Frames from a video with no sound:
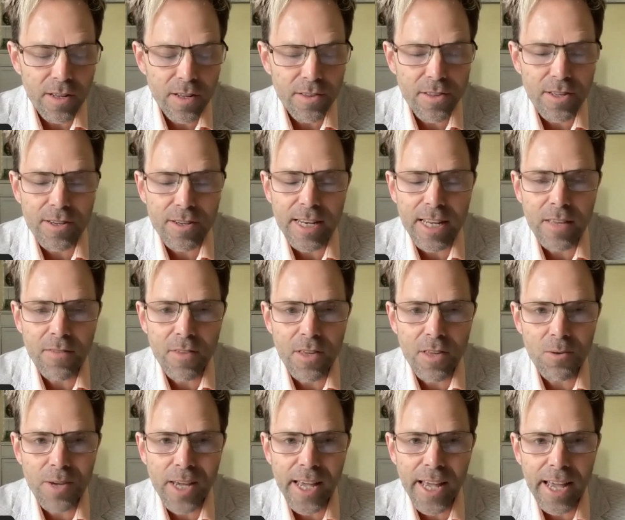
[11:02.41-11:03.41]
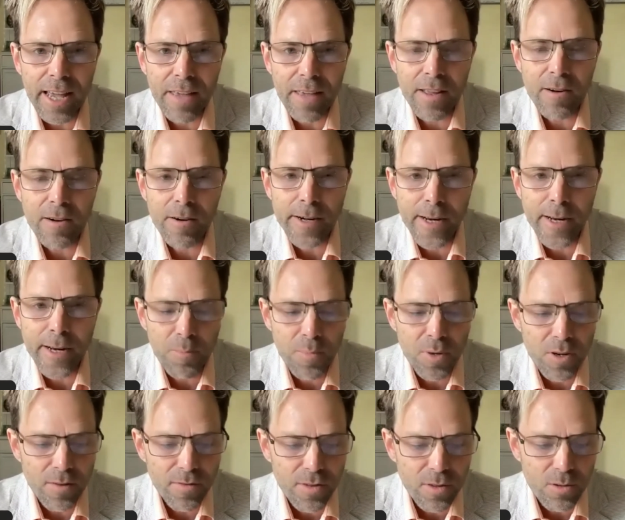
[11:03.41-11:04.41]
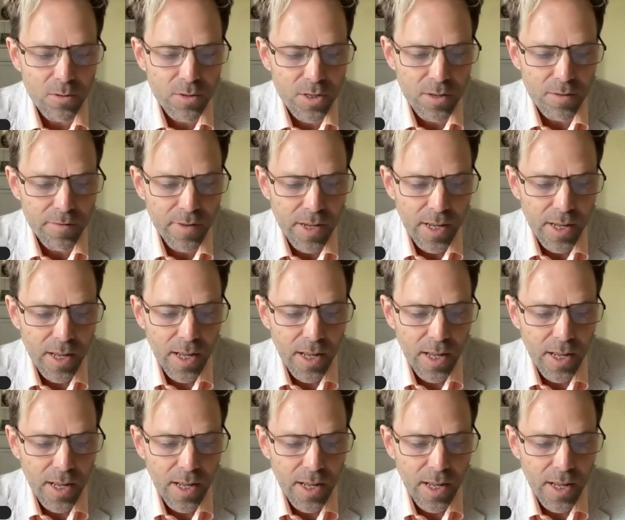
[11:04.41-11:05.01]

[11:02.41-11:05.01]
certainly in the UK, there are a number of sort of